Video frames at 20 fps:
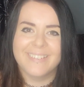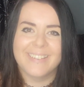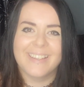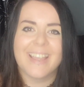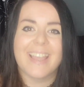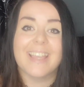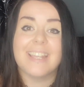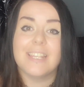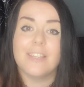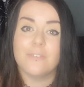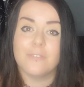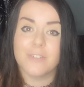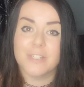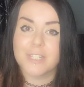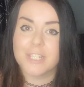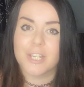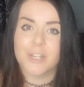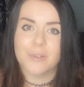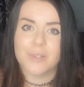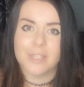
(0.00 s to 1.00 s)
any
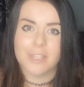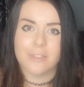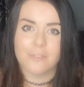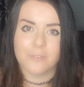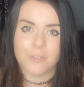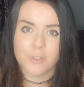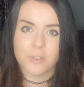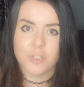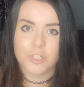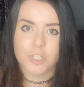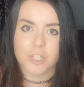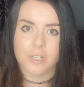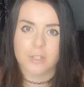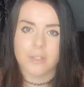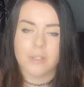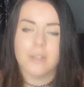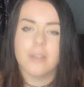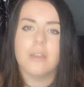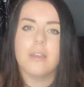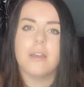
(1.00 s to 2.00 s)
video in the future,
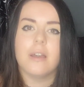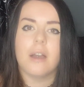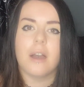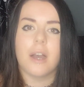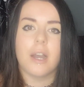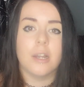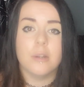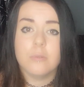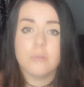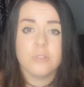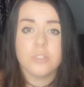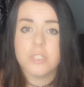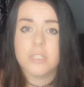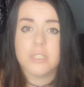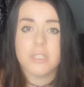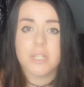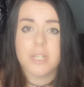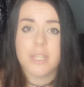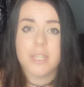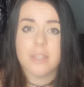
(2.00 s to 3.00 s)
I will
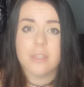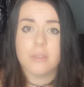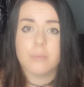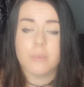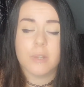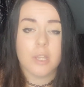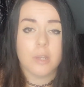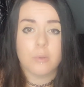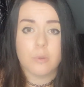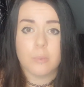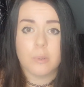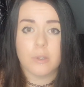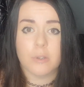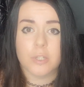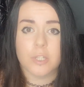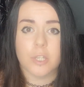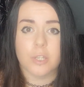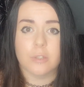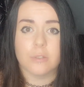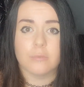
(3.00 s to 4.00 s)
just delete them and I will
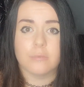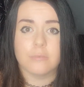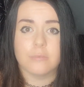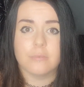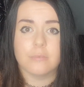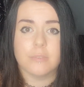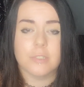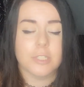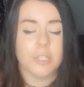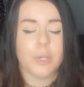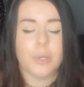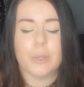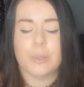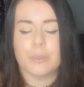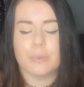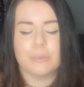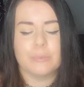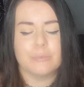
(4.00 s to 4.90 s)
block you. So